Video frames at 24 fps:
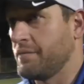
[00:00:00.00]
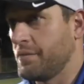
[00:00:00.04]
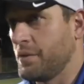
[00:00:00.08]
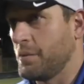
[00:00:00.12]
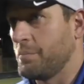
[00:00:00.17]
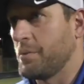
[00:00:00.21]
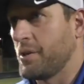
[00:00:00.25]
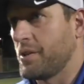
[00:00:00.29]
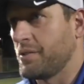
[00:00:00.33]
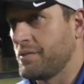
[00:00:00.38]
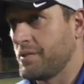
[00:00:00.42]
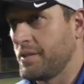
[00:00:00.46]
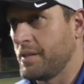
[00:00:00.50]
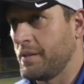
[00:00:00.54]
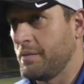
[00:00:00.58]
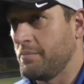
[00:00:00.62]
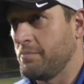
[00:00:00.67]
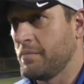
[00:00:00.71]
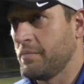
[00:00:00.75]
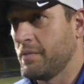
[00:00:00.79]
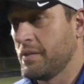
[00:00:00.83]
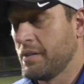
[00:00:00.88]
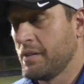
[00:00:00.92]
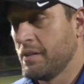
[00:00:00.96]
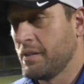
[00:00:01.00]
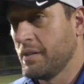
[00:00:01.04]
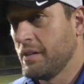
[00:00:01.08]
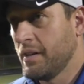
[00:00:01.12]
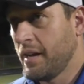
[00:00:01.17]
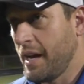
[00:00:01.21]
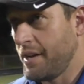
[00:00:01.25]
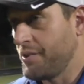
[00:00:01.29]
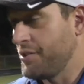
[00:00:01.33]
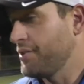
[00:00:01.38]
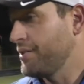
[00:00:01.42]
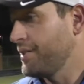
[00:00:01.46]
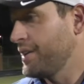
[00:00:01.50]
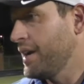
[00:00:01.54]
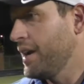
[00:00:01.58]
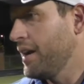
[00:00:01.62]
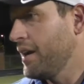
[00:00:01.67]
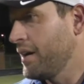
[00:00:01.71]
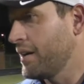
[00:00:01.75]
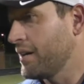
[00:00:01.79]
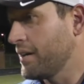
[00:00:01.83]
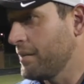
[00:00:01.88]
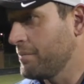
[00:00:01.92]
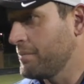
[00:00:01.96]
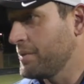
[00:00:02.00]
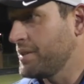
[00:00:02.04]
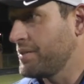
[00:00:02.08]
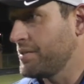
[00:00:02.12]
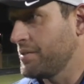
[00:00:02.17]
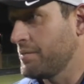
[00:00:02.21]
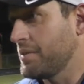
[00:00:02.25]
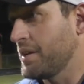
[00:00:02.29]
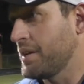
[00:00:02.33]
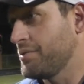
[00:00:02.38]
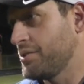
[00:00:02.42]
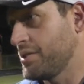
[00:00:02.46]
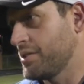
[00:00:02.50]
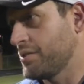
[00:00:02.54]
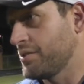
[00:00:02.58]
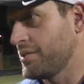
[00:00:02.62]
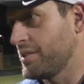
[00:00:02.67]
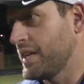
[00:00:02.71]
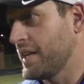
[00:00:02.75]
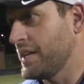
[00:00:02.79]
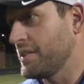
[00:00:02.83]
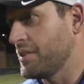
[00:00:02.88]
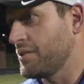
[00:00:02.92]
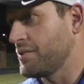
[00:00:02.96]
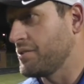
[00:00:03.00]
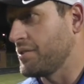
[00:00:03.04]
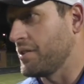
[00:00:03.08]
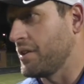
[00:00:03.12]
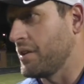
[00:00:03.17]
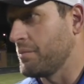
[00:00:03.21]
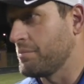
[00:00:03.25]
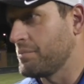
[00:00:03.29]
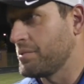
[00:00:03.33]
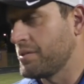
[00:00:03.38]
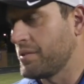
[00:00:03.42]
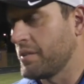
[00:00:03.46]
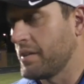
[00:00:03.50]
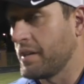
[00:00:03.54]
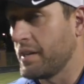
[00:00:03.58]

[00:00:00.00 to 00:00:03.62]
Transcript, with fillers: football team and you're young, I mean, sometimes you're going to take those lumps.